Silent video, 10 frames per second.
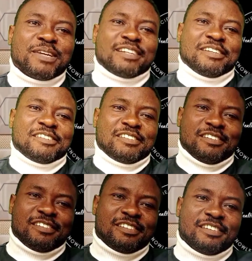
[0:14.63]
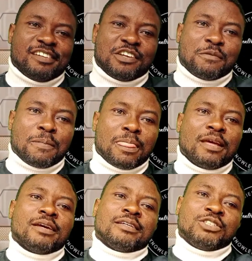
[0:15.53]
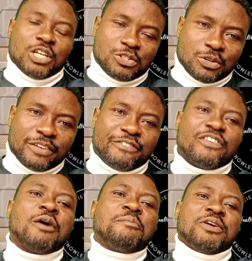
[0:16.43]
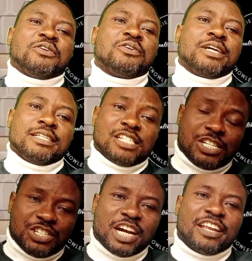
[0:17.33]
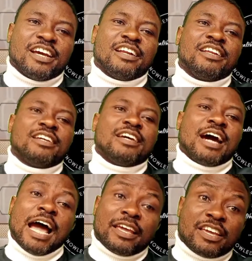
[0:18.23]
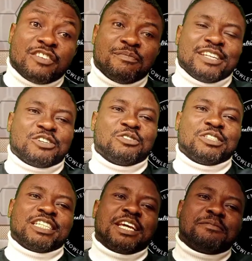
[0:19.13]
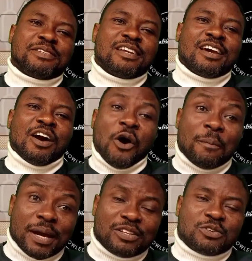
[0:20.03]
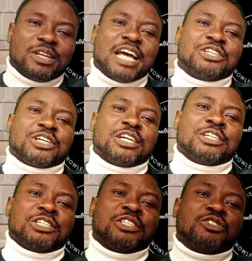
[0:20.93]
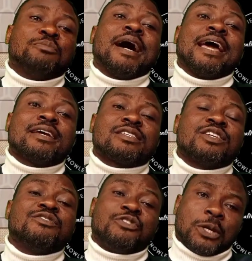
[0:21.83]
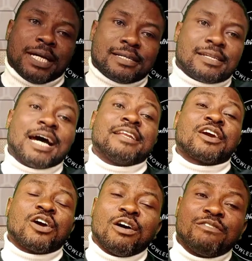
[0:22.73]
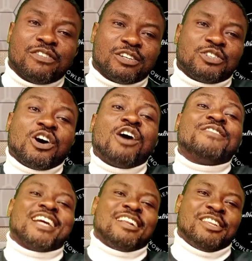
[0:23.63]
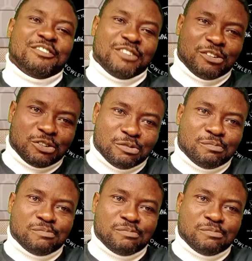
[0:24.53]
pregnancies. Just to inform you, in this channel, I give medical tips or medical education to my esteemed viewers at the comfort of their living room.